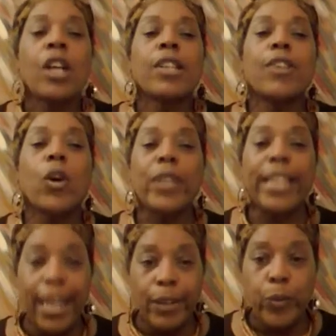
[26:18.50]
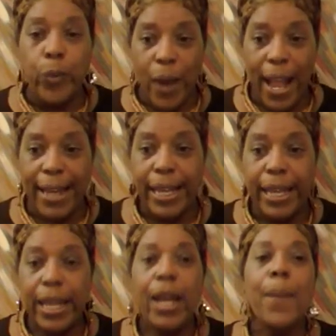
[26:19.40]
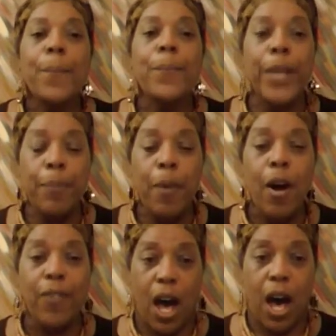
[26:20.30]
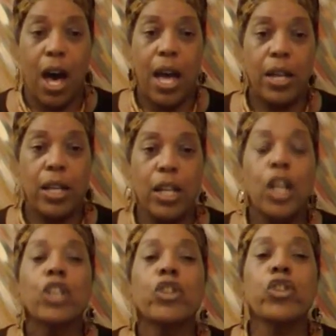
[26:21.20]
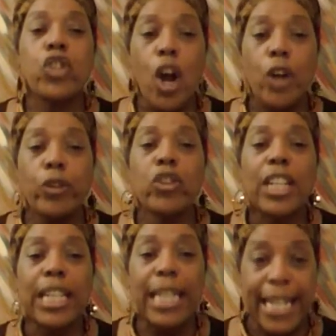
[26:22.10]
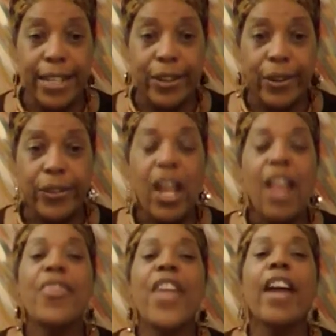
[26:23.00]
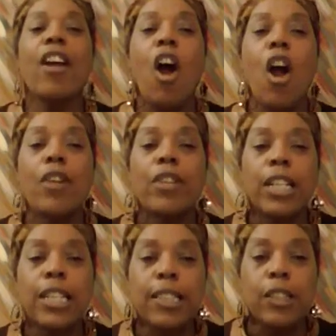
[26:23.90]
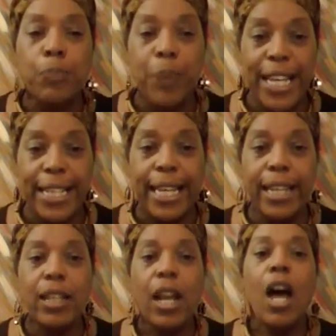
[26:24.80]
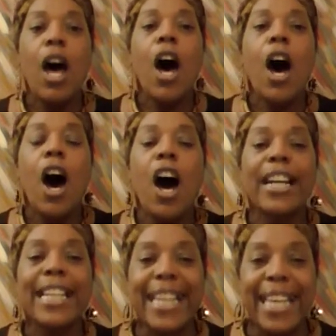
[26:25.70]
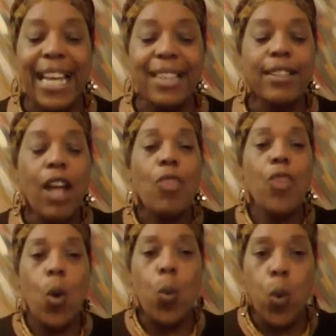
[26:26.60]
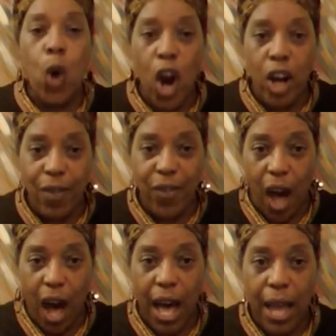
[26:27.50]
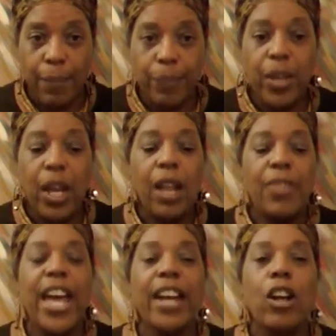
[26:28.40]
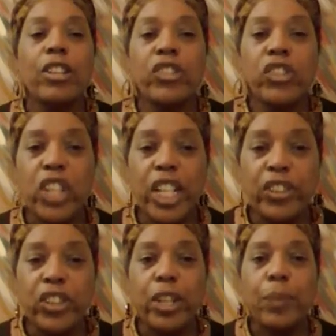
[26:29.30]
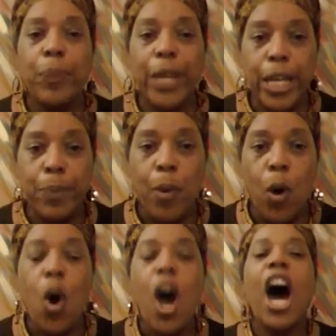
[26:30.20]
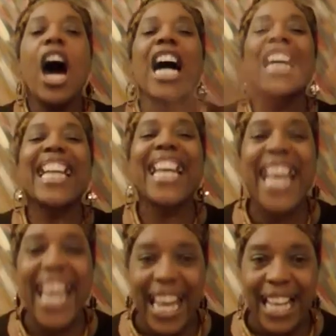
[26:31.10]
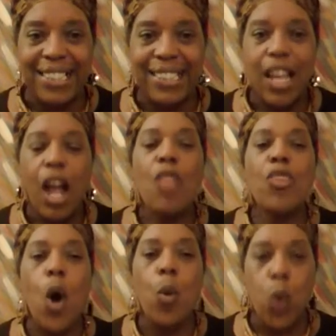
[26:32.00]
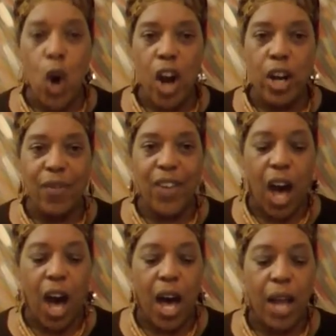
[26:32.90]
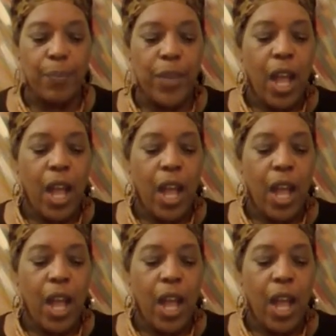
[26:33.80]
So get ready, people of God, church leaders that are speaking against the word of God, that are teaching people against the Word of God,